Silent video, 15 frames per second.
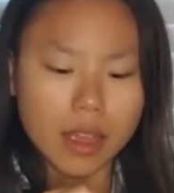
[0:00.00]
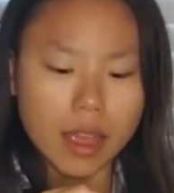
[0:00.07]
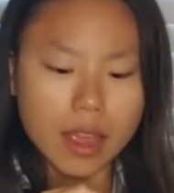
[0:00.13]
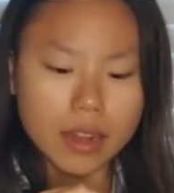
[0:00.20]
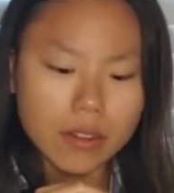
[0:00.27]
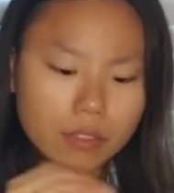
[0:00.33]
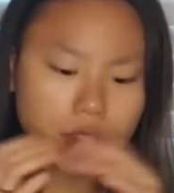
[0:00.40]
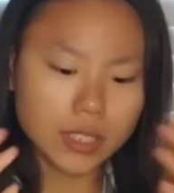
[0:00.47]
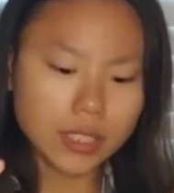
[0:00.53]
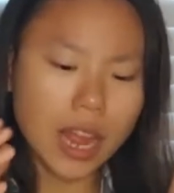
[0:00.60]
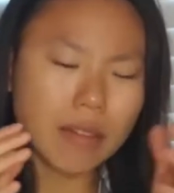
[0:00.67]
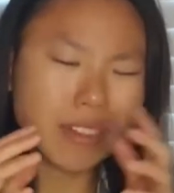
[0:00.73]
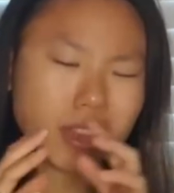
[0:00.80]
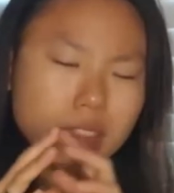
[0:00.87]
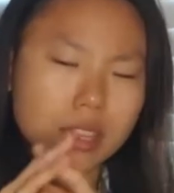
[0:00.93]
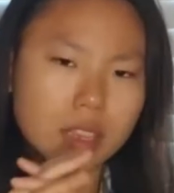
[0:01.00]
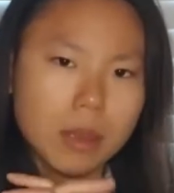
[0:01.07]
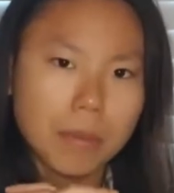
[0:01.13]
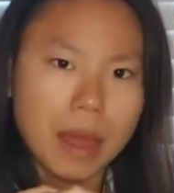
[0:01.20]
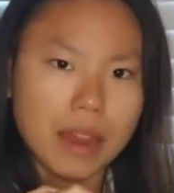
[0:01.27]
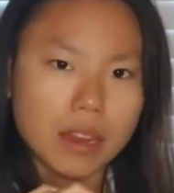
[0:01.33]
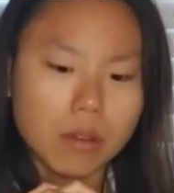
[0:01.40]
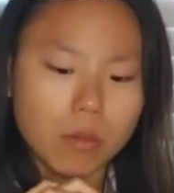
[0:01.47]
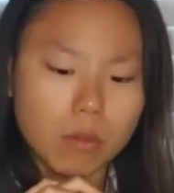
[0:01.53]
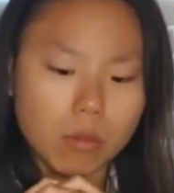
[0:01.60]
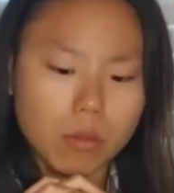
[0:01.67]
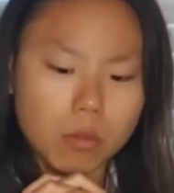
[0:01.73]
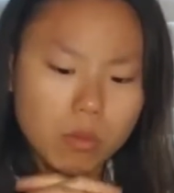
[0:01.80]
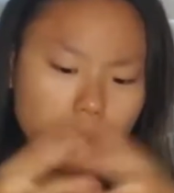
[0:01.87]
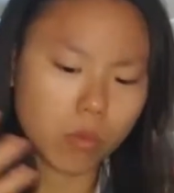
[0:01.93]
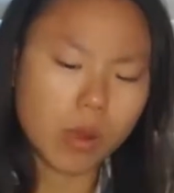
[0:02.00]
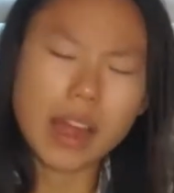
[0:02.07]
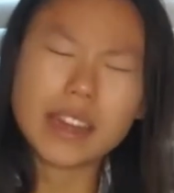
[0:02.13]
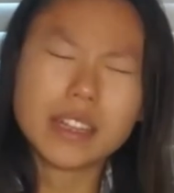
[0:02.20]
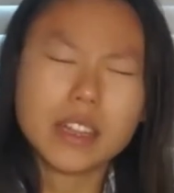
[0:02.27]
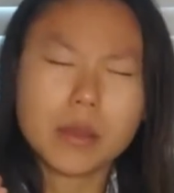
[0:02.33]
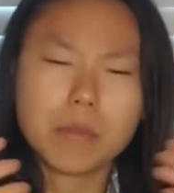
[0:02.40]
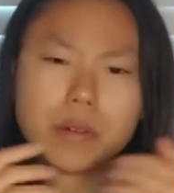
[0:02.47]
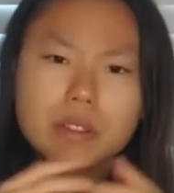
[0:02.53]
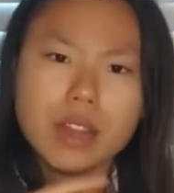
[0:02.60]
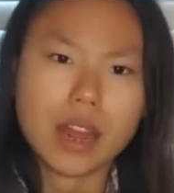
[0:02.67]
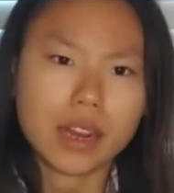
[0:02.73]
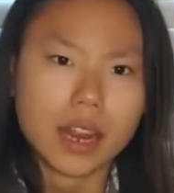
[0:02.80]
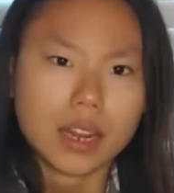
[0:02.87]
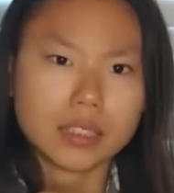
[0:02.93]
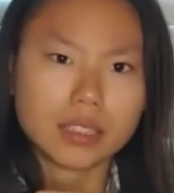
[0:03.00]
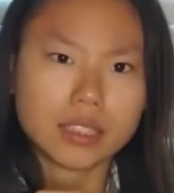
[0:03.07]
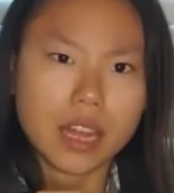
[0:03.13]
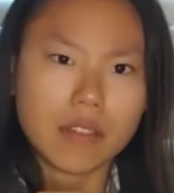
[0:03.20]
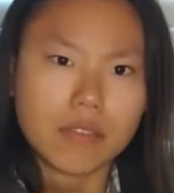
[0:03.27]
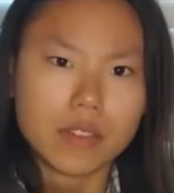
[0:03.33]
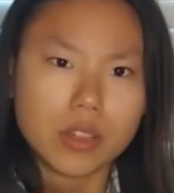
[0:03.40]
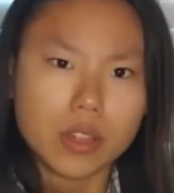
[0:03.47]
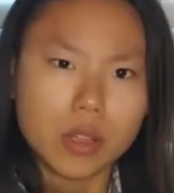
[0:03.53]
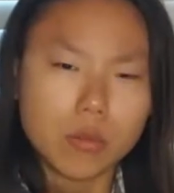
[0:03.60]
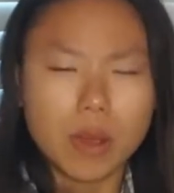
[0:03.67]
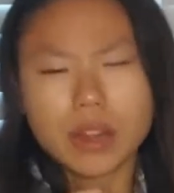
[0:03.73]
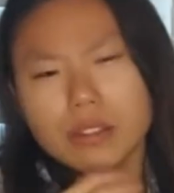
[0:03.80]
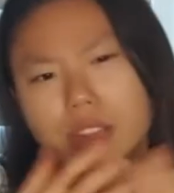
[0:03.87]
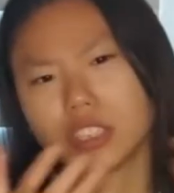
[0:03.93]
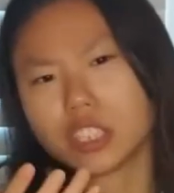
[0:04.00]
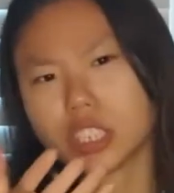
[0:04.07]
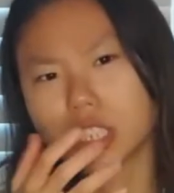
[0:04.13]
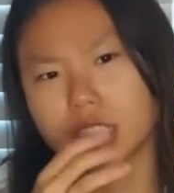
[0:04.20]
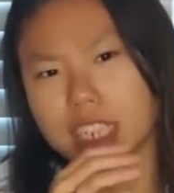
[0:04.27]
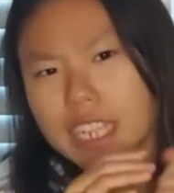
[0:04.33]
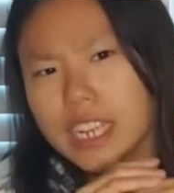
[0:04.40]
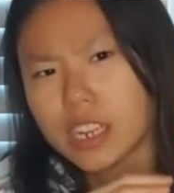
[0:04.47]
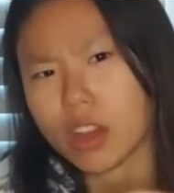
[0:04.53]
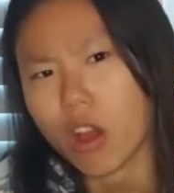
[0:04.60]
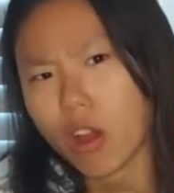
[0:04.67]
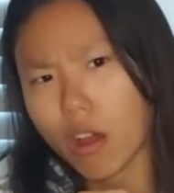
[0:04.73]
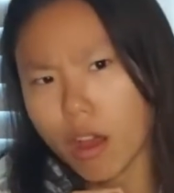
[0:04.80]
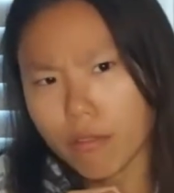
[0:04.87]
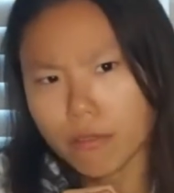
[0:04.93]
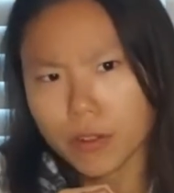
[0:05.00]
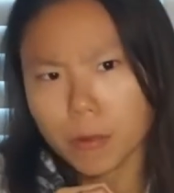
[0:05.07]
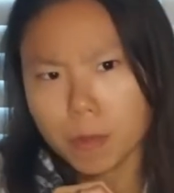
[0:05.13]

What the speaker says: And if you start to think about it, why did they burn that kind of stuff? Why don't they just clean it off?